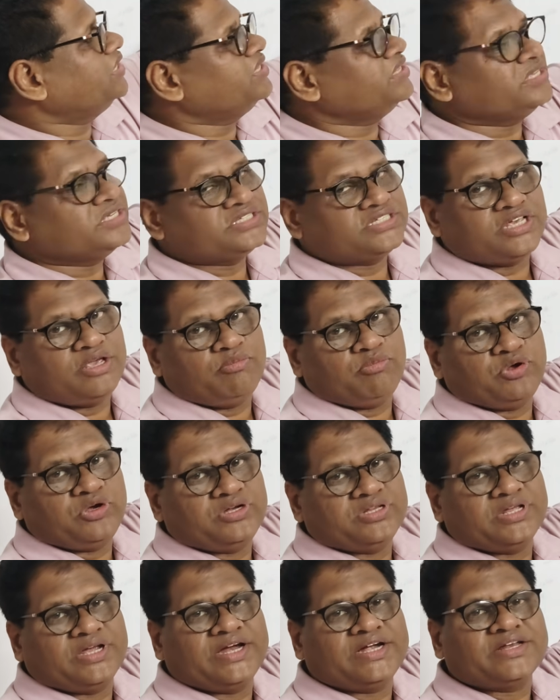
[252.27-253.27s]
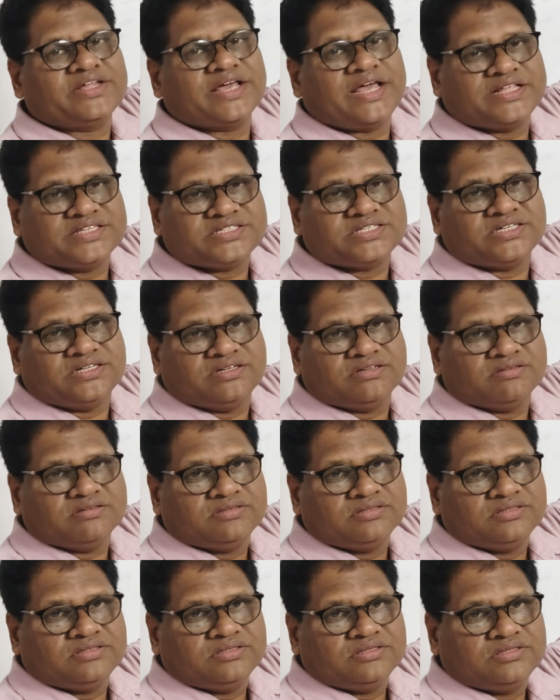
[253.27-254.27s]
are in the same unit, they get cancelled.
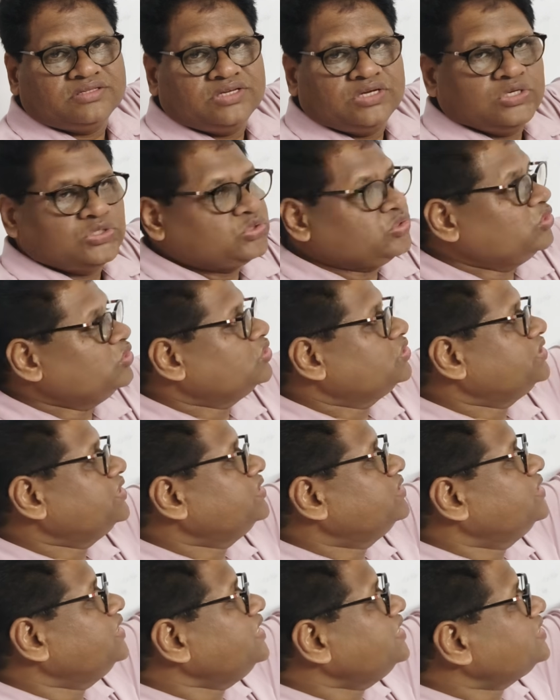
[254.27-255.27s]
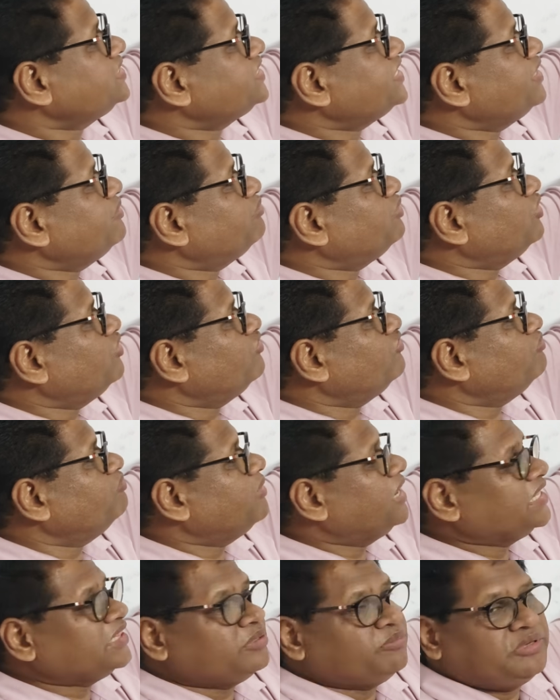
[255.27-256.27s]
So these type of
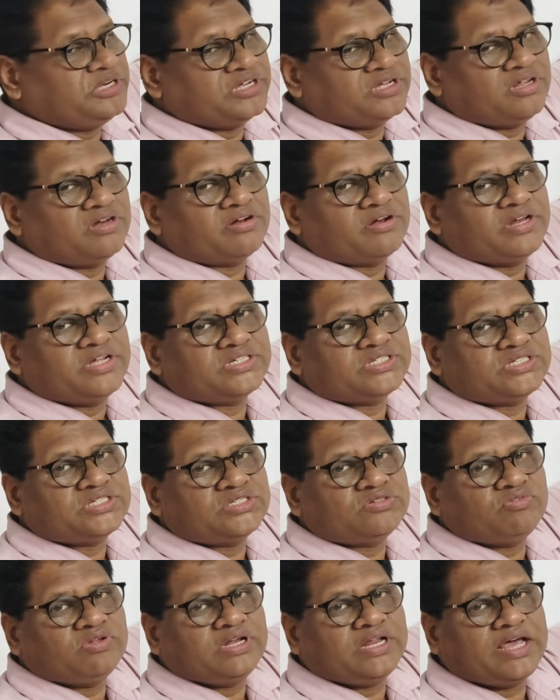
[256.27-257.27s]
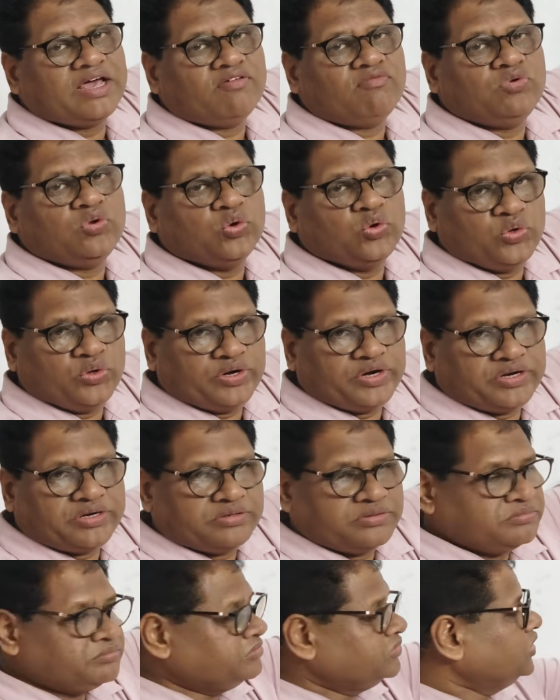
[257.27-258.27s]
mathematical relations will have no
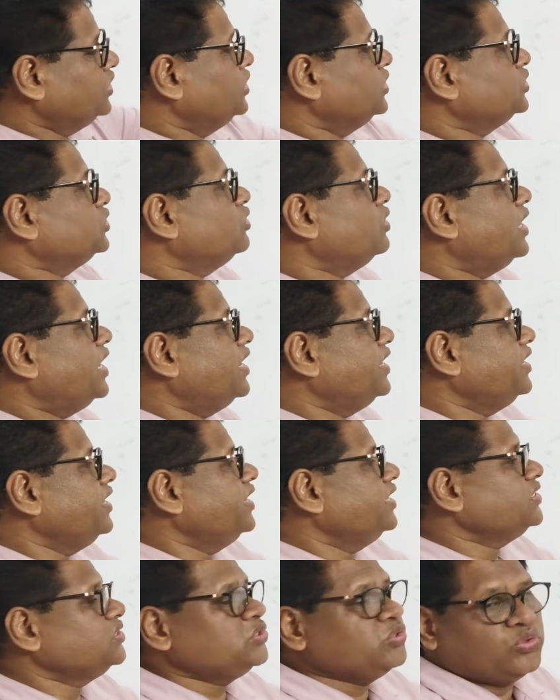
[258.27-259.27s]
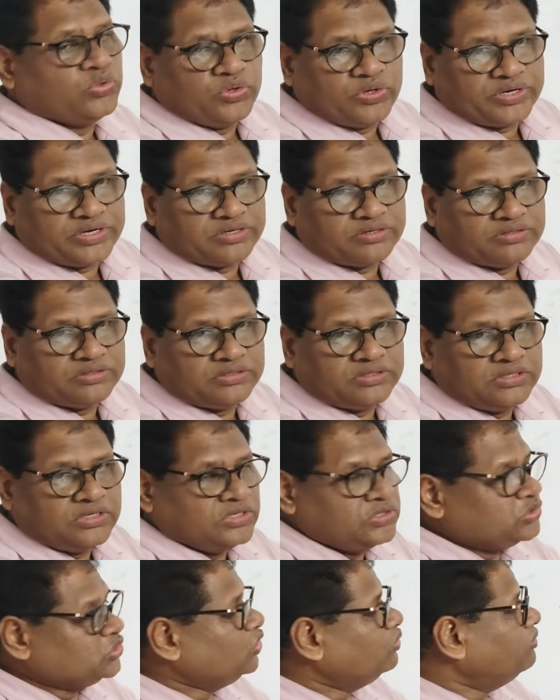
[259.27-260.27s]
unit. So RD has no unit.
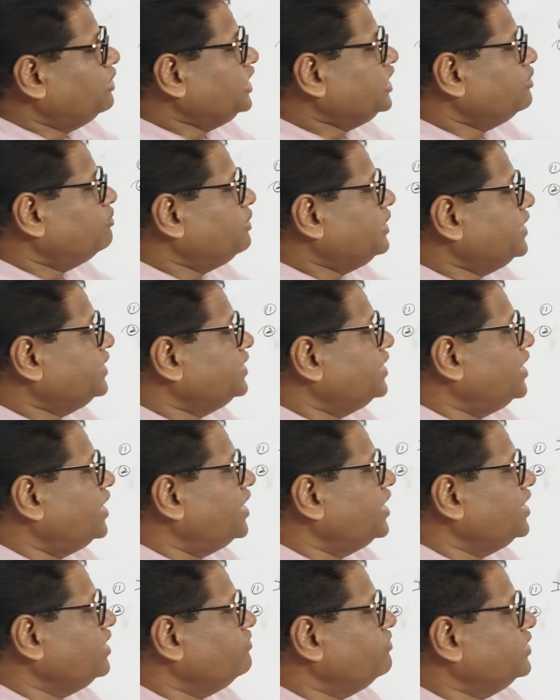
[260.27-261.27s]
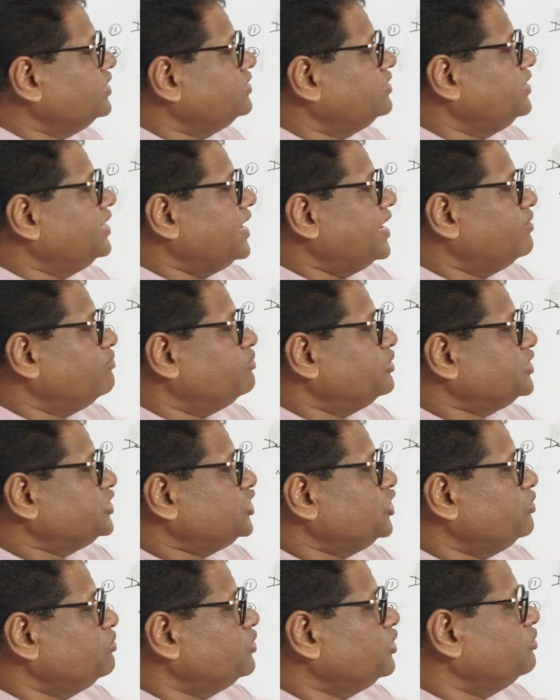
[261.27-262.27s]
So multiply the RD with gram per
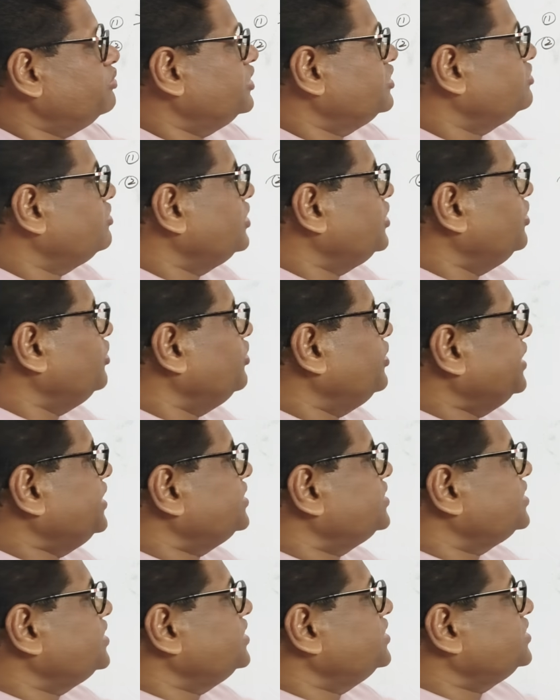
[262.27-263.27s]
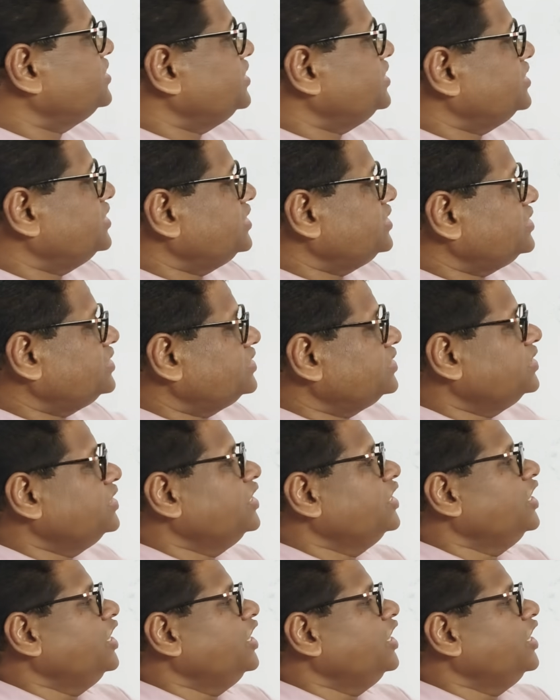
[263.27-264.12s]
cm cube, this will give you density in CGS.